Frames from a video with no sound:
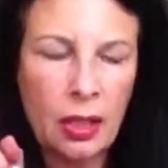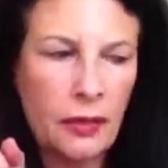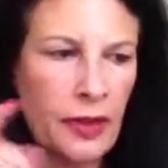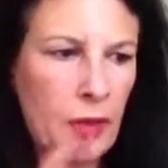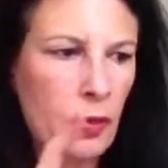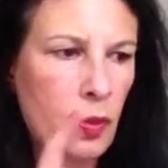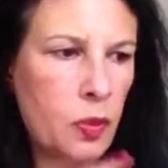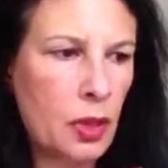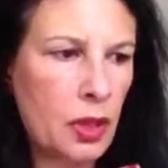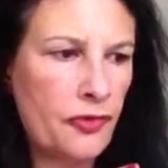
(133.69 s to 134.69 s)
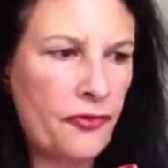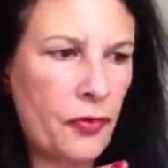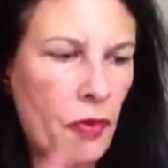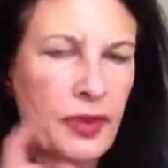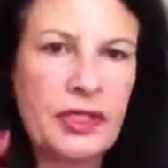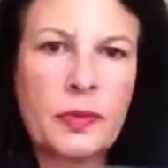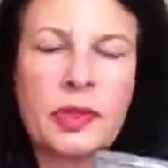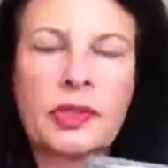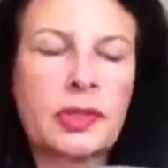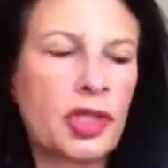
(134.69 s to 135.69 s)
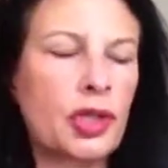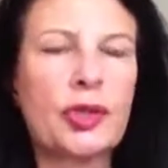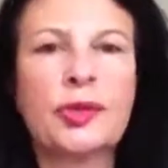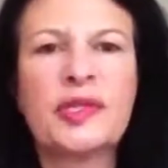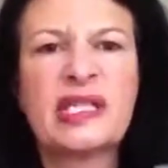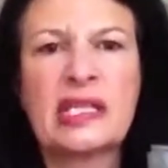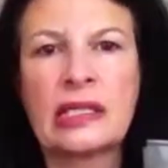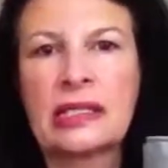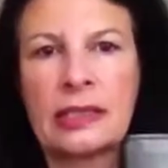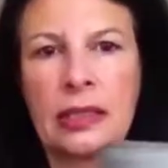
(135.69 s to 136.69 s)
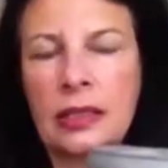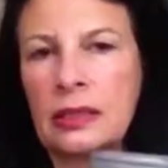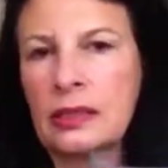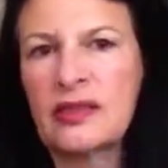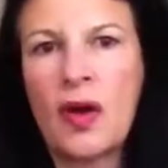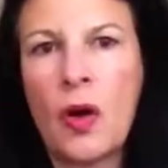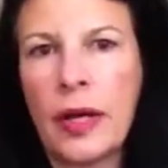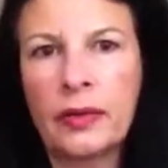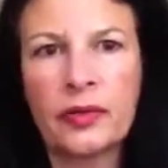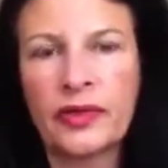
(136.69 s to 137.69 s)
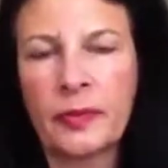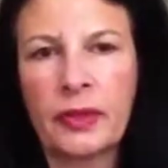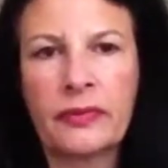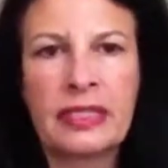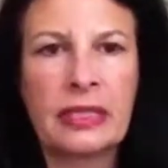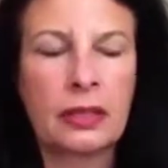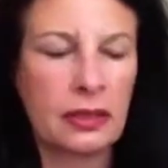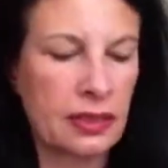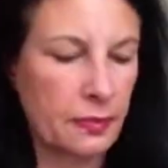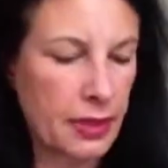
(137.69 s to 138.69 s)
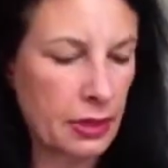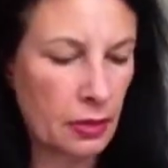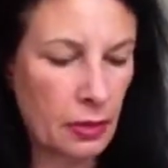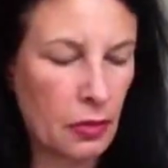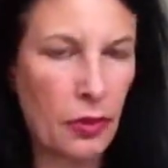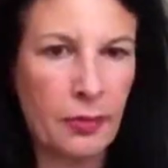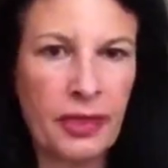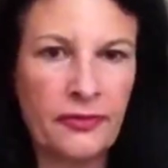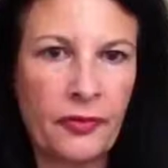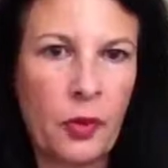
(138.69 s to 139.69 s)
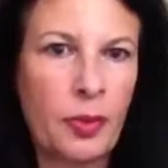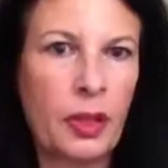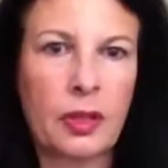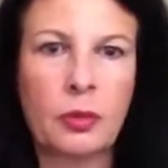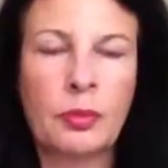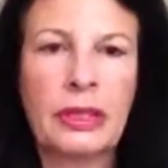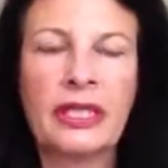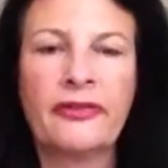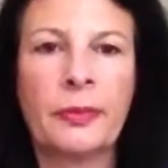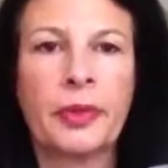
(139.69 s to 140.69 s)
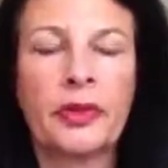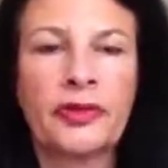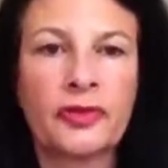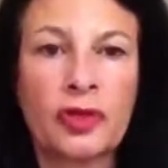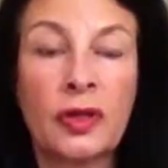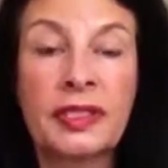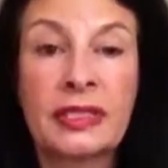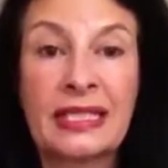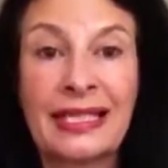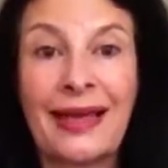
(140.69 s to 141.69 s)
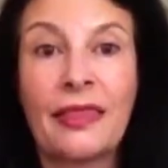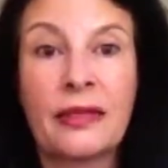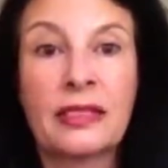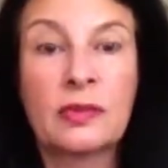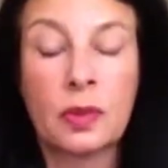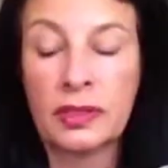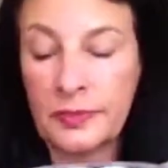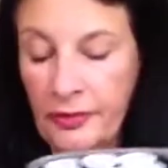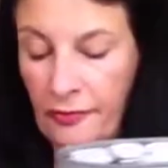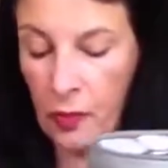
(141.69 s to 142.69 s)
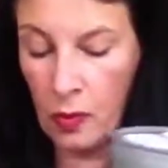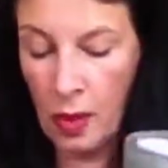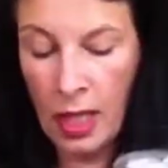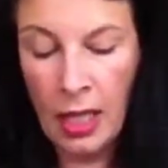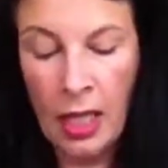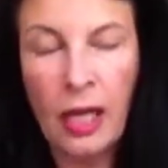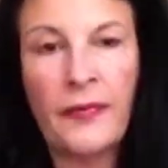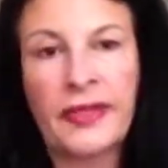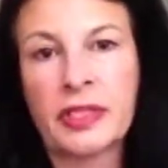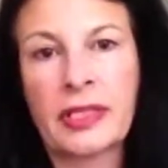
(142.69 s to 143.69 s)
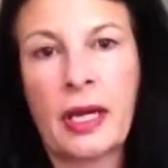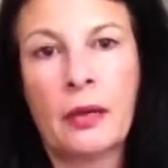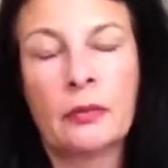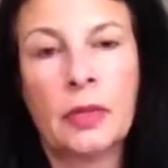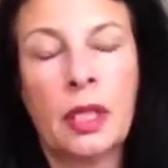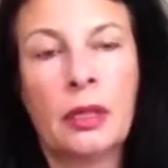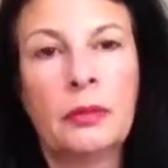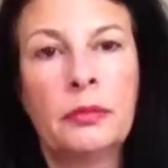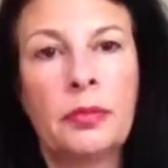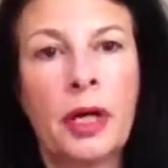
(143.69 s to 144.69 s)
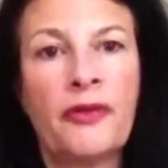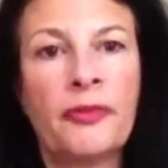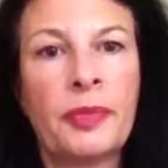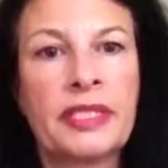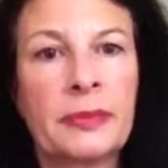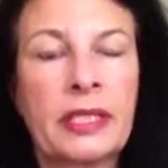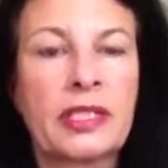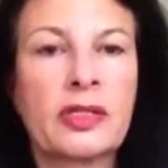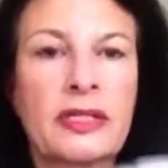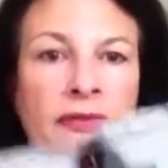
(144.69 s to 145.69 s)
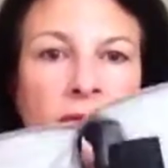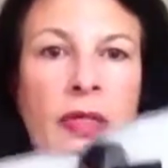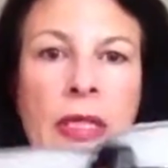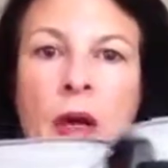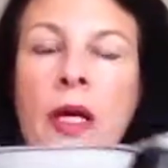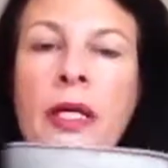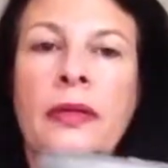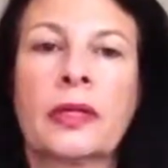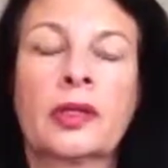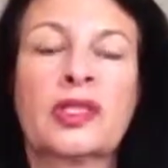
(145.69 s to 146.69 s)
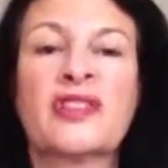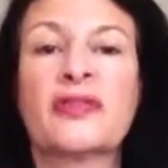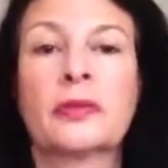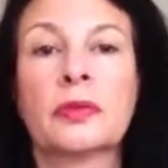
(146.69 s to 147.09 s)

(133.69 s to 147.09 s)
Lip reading: 104. These were 269 or something ridiculous. I got the bid for, but I couldn't believe it because I've tried to get these ones before, and they just kept overbidding me. It's because they're very light and they're good if